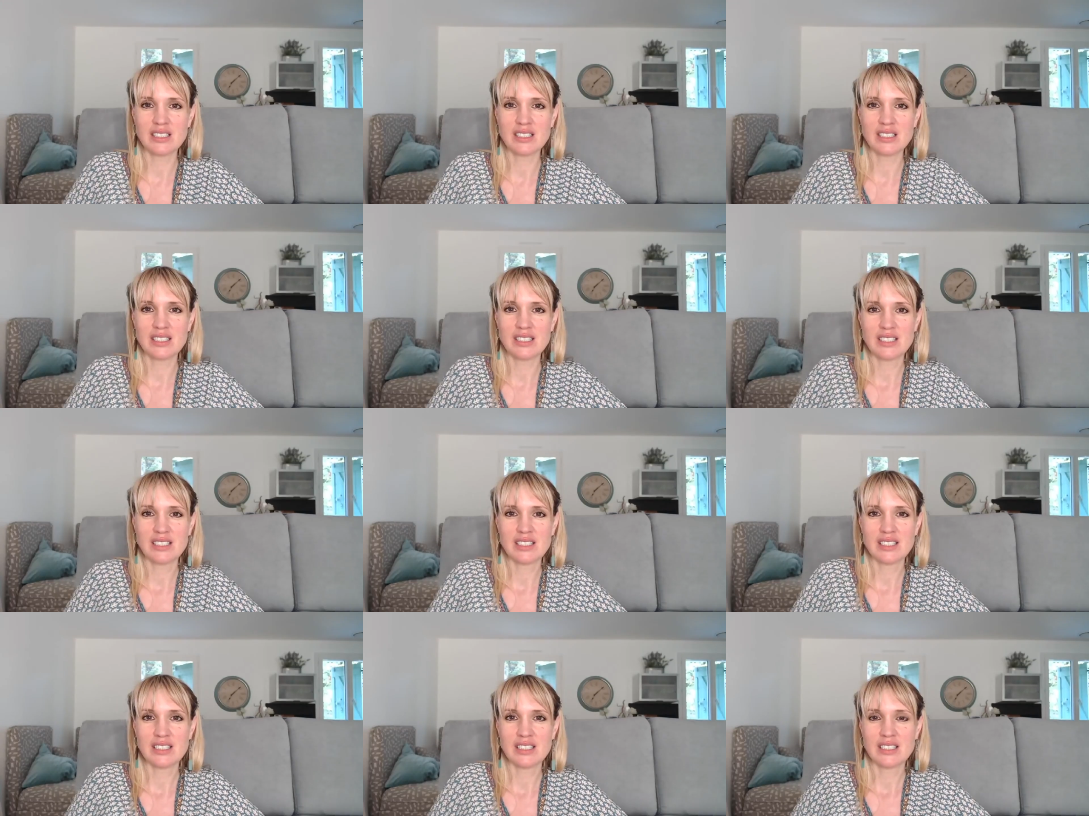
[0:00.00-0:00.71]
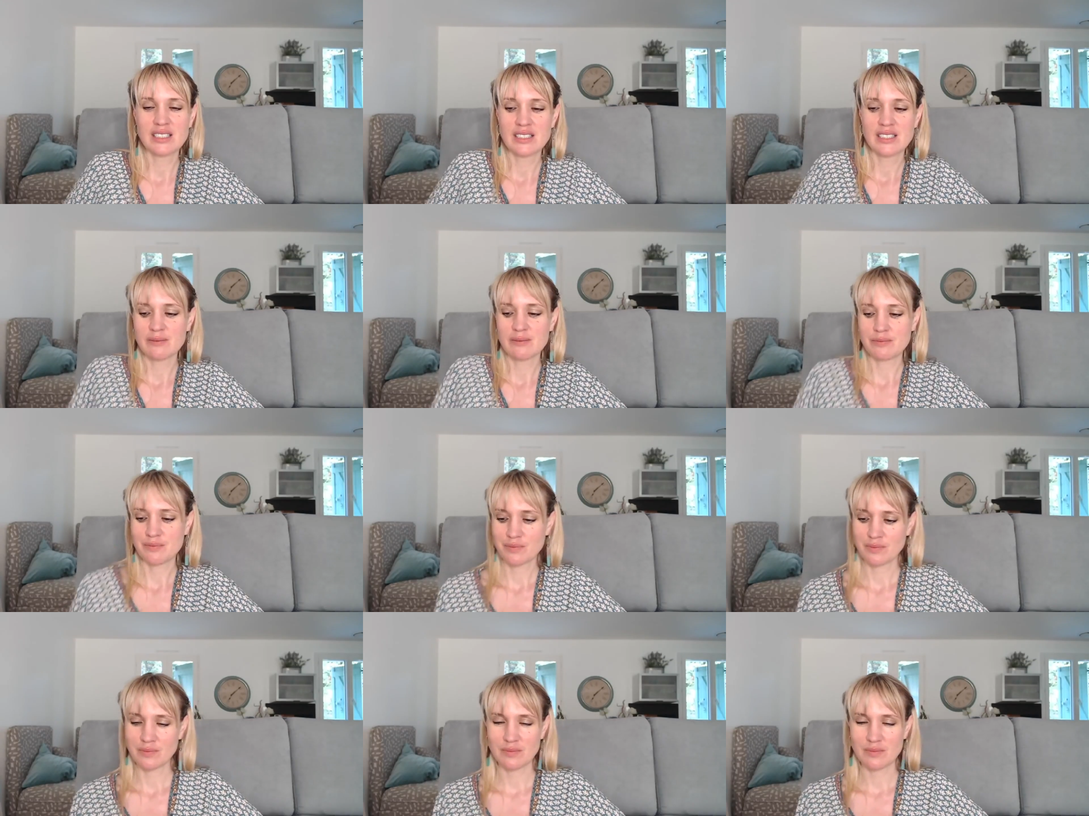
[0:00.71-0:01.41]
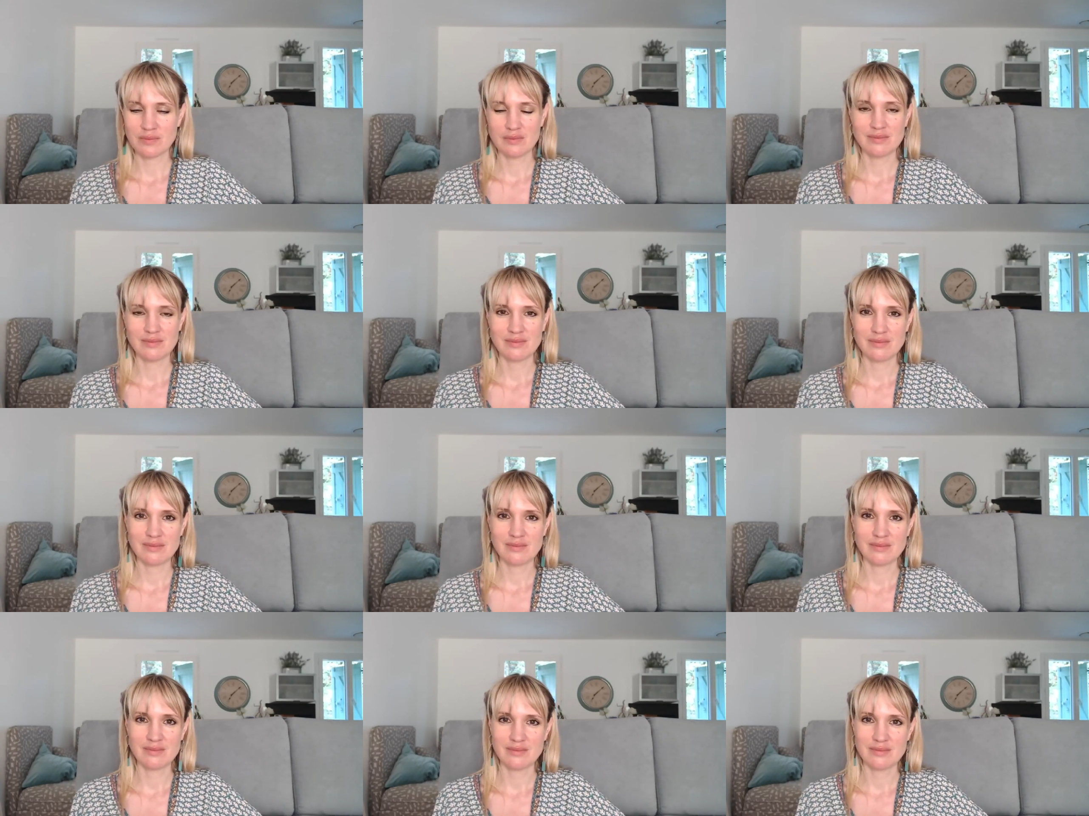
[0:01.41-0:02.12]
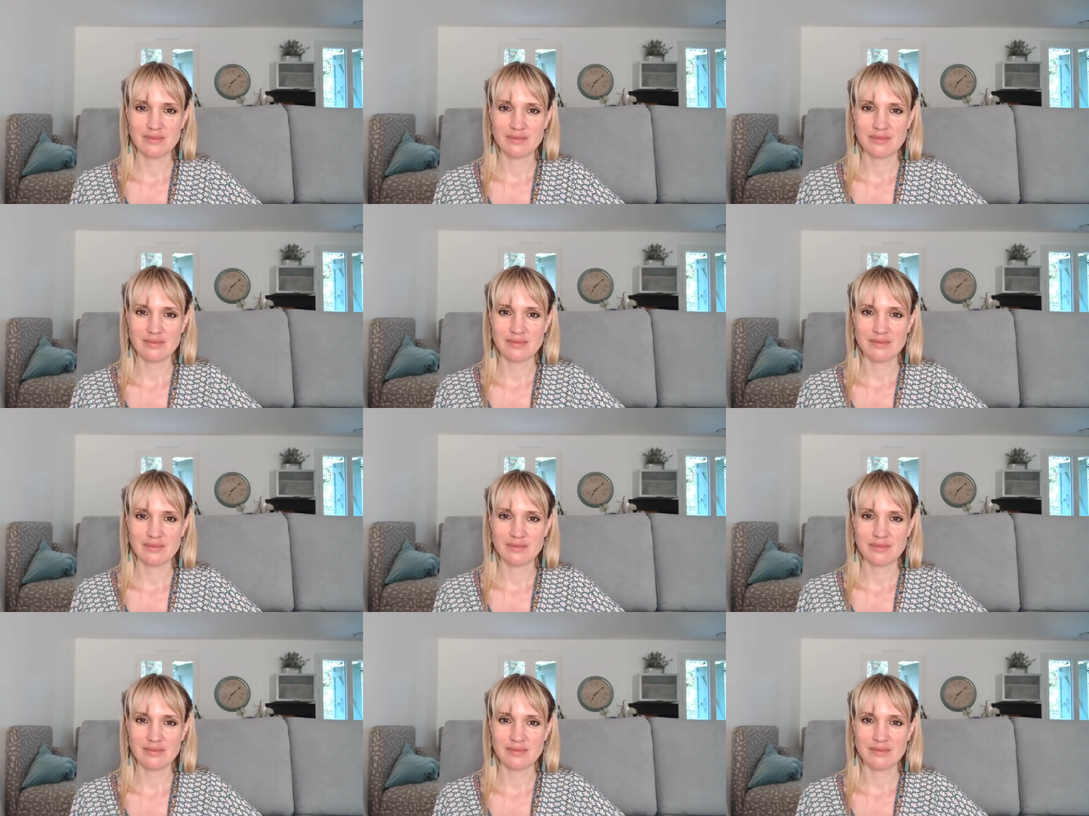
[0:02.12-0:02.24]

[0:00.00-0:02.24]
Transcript: [no speech]